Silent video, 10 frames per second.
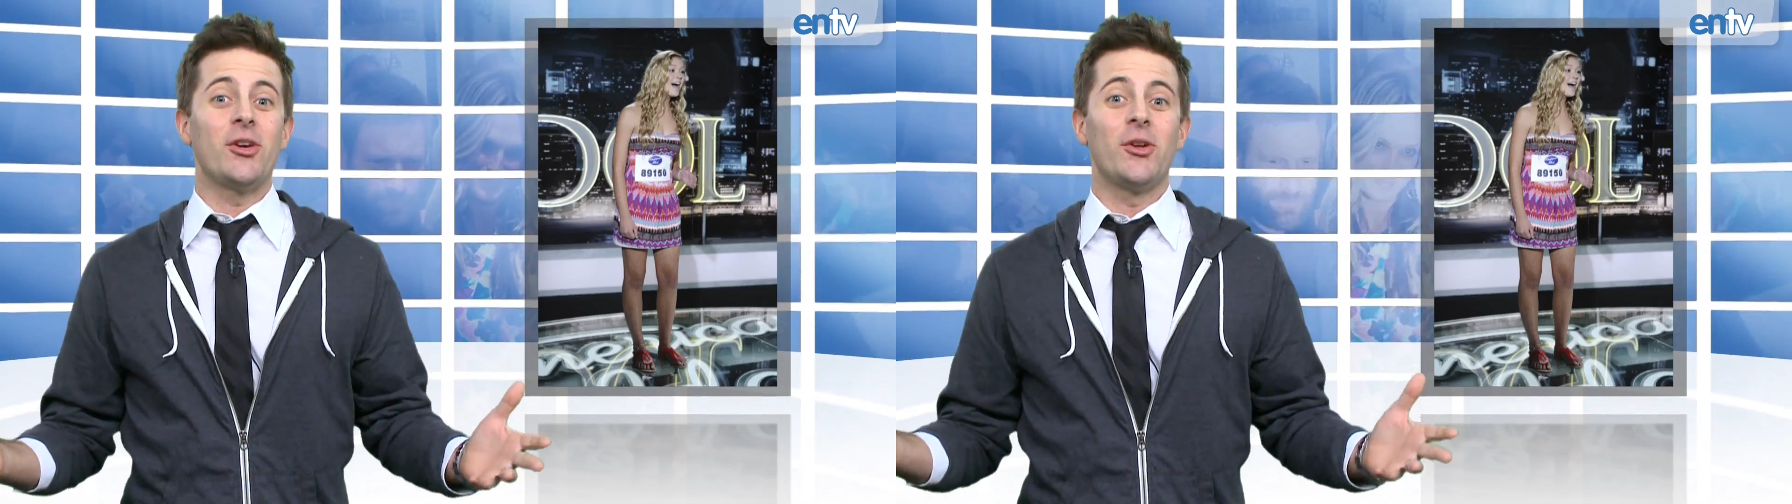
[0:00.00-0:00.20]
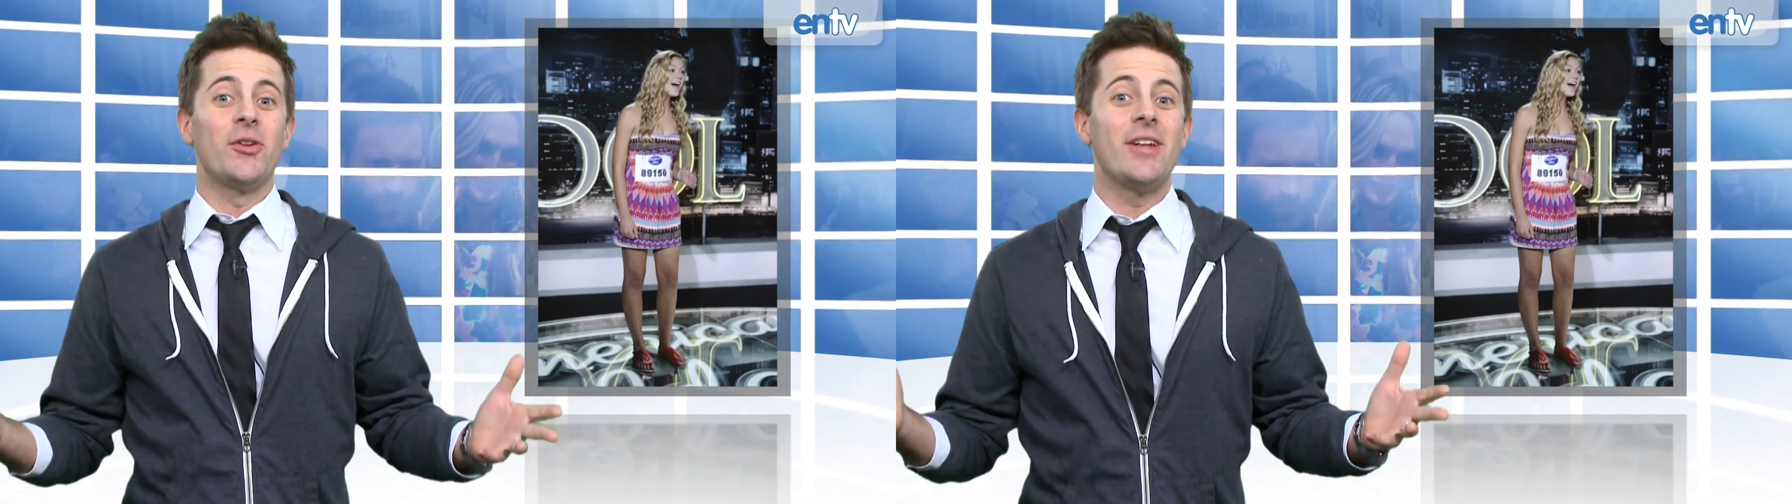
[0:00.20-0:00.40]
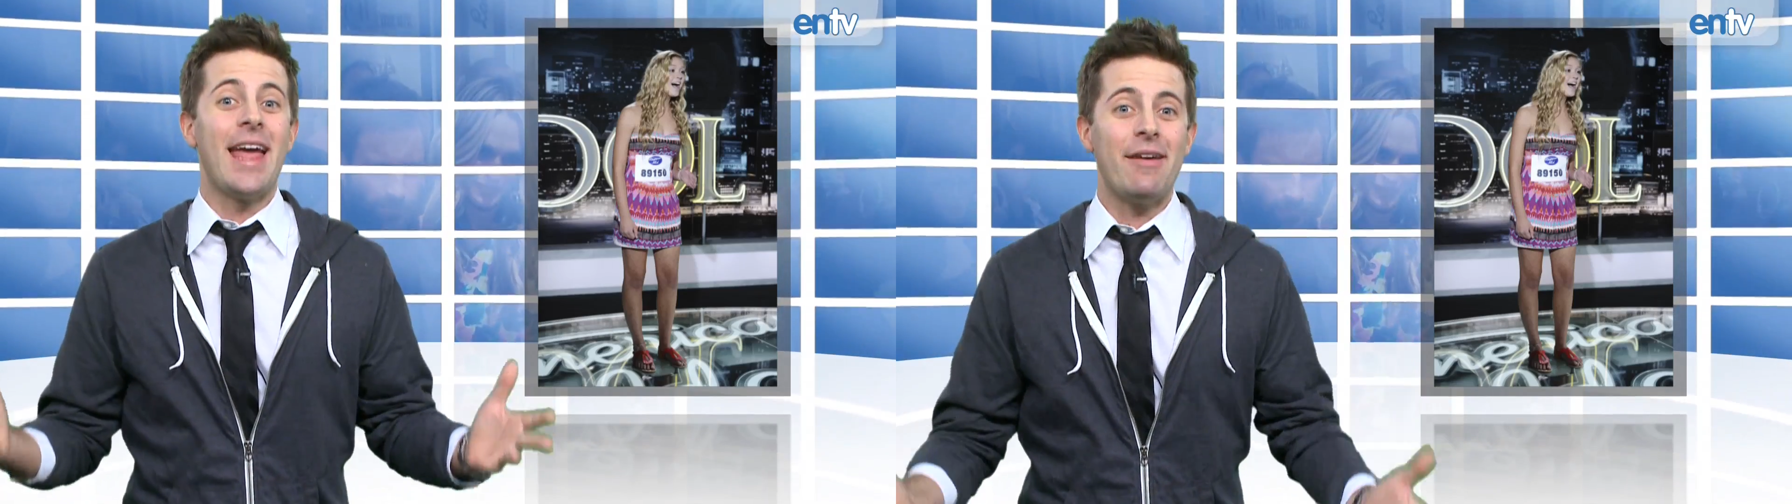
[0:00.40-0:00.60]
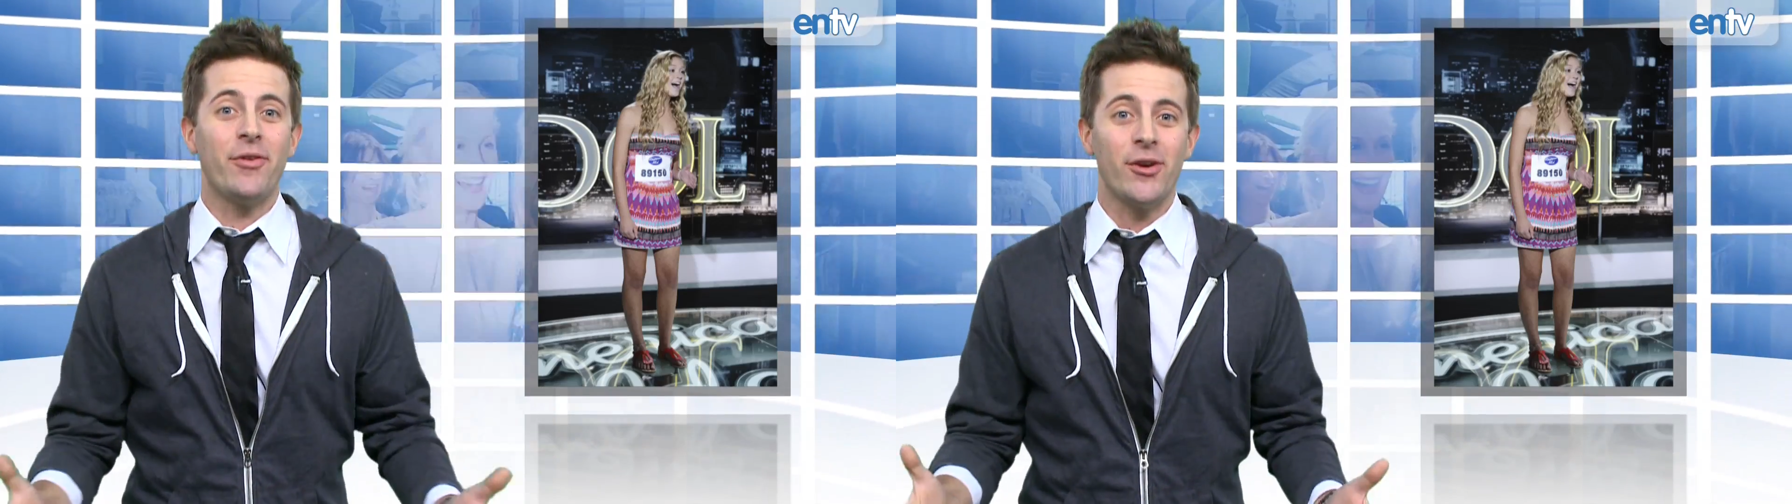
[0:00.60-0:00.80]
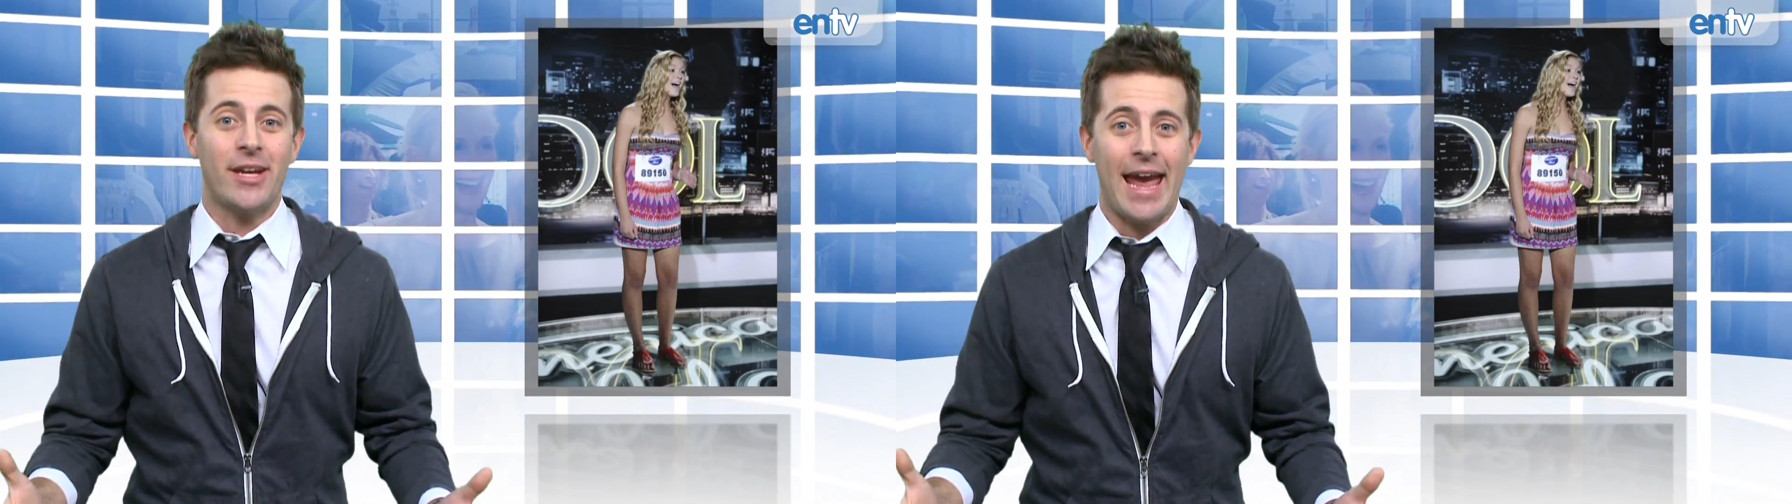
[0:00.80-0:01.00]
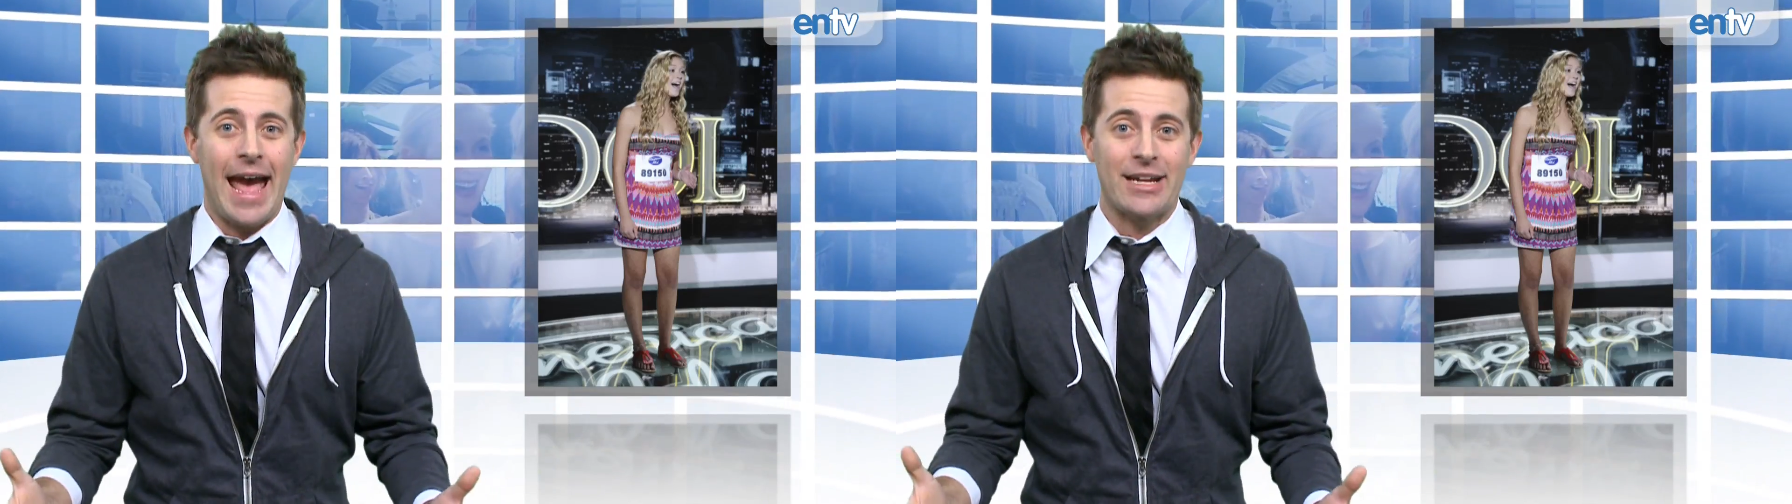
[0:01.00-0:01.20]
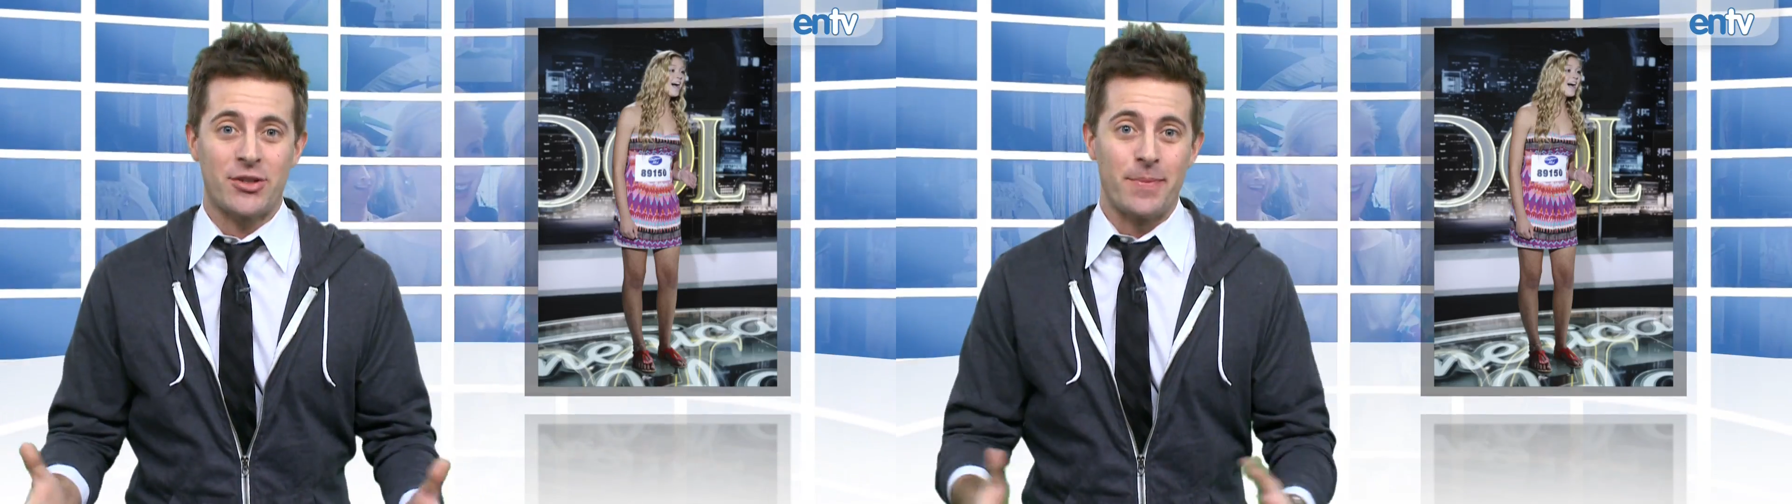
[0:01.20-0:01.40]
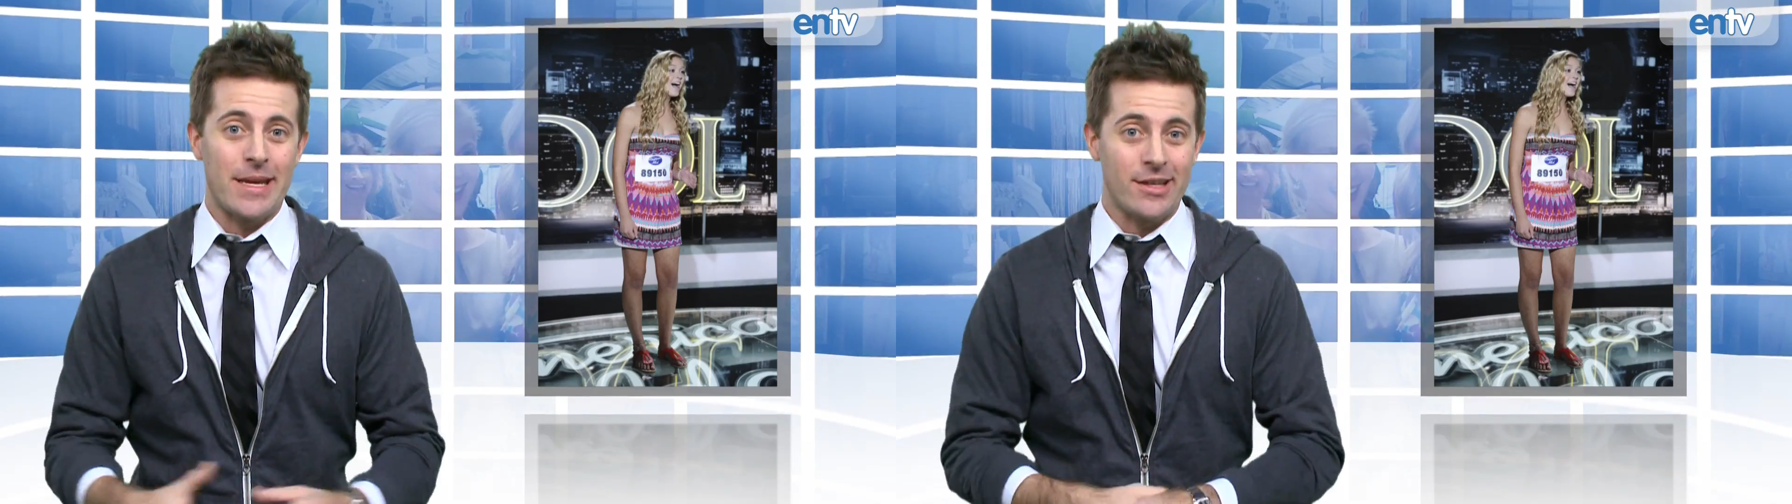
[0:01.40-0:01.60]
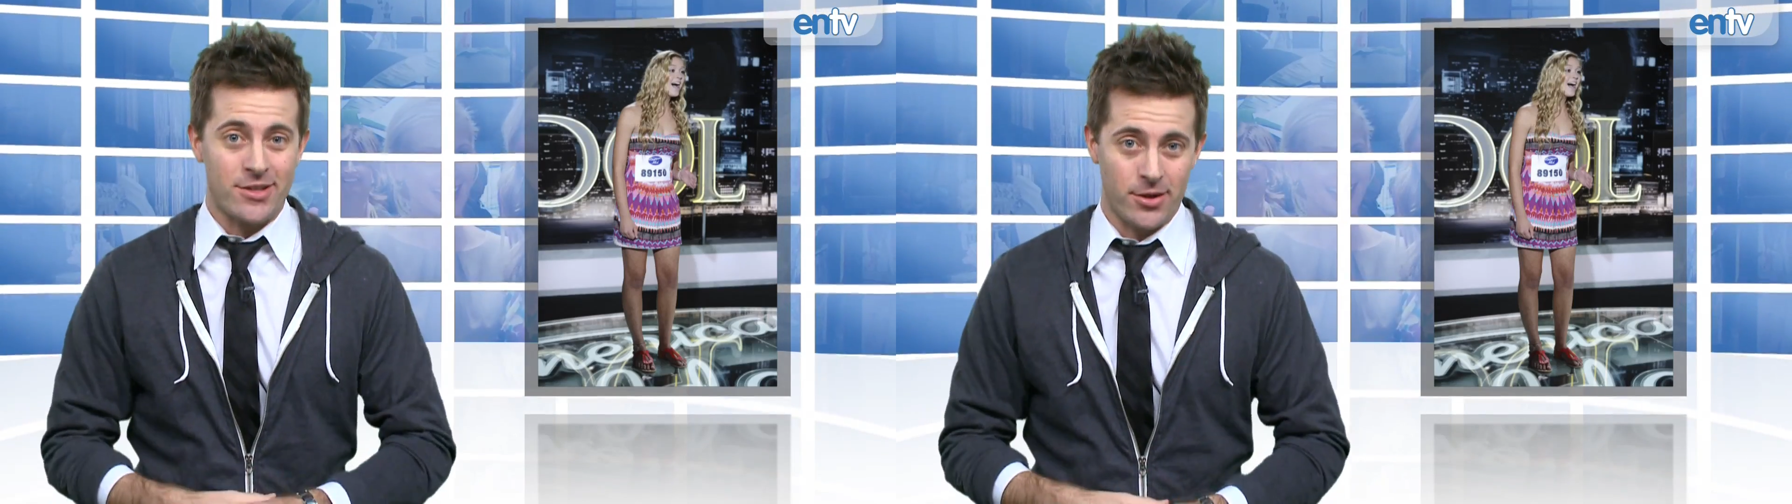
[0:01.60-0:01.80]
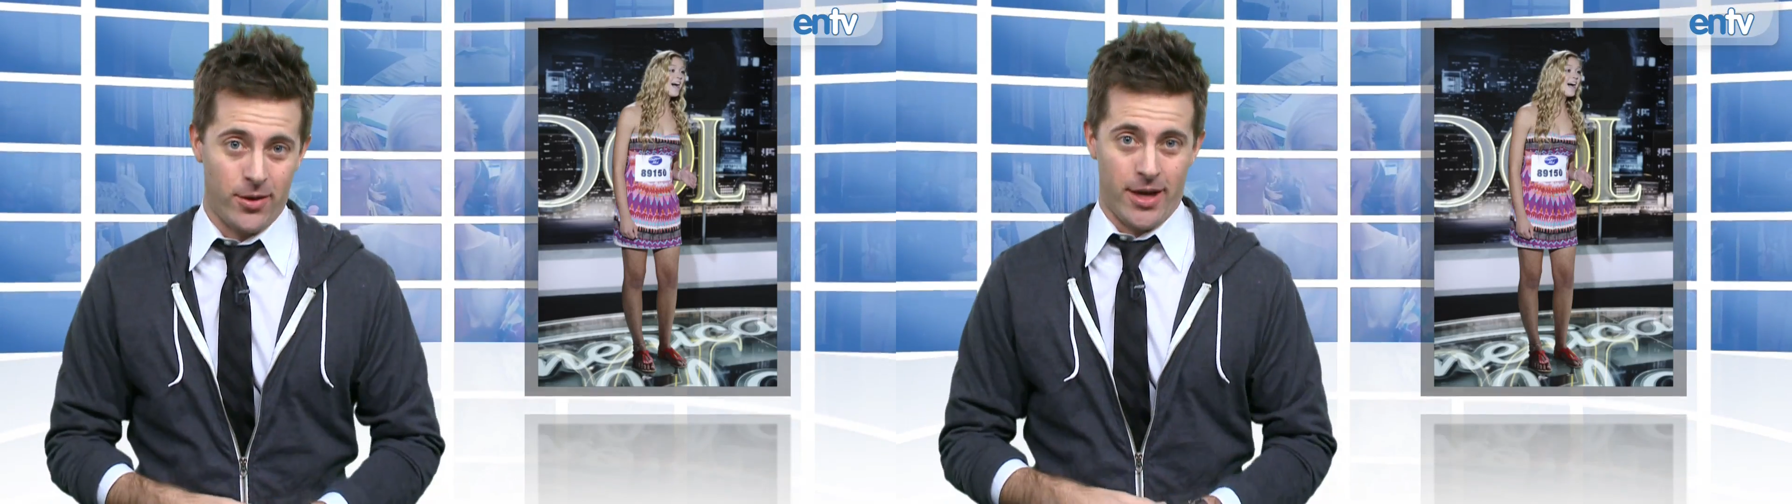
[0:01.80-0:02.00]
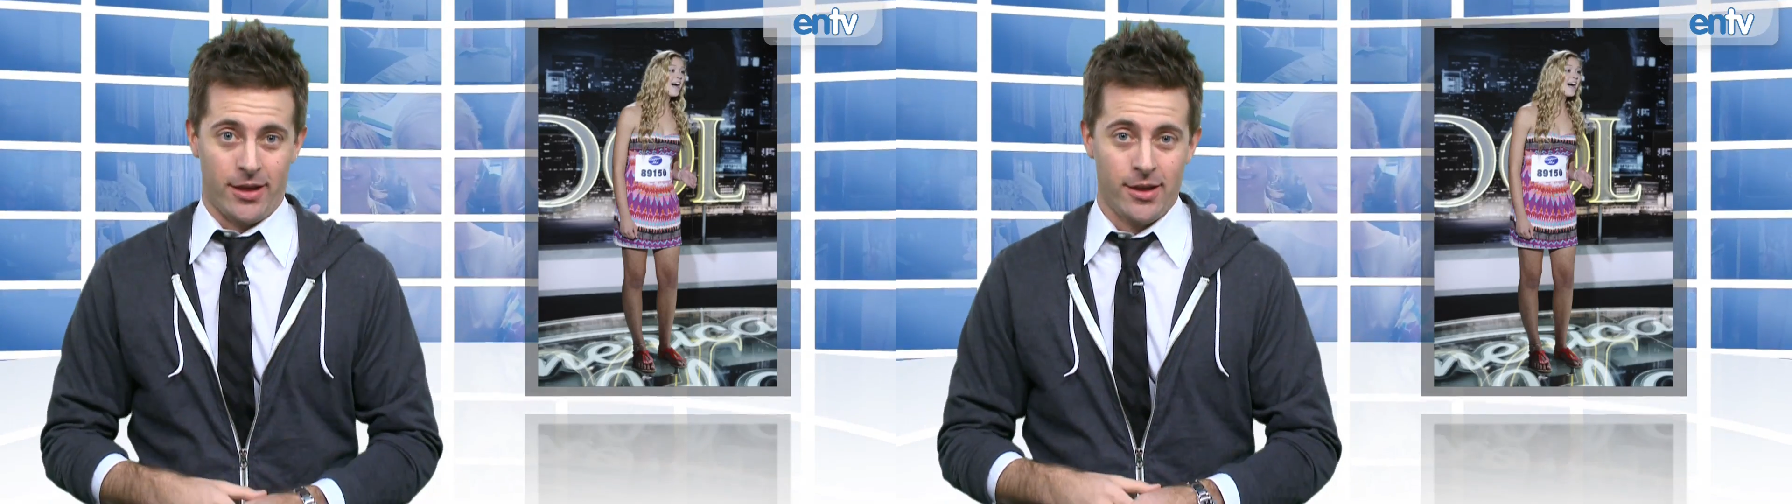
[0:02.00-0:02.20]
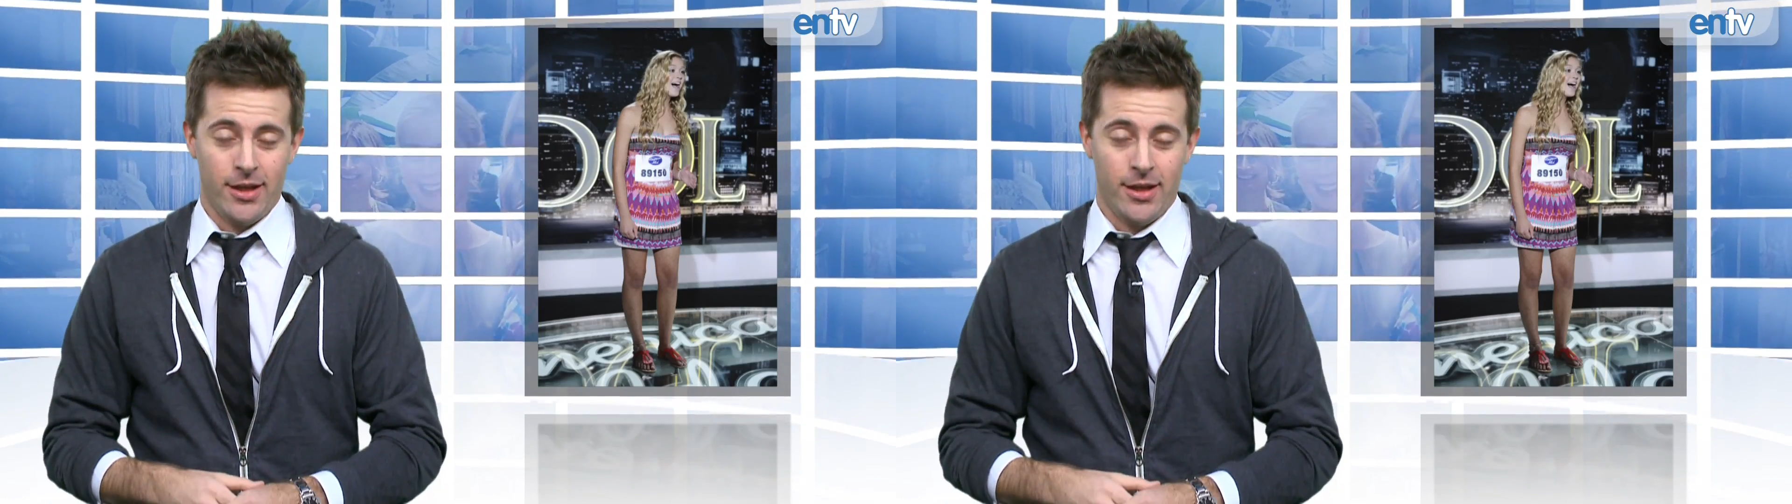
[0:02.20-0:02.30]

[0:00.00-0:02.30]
you'll never catch me doing.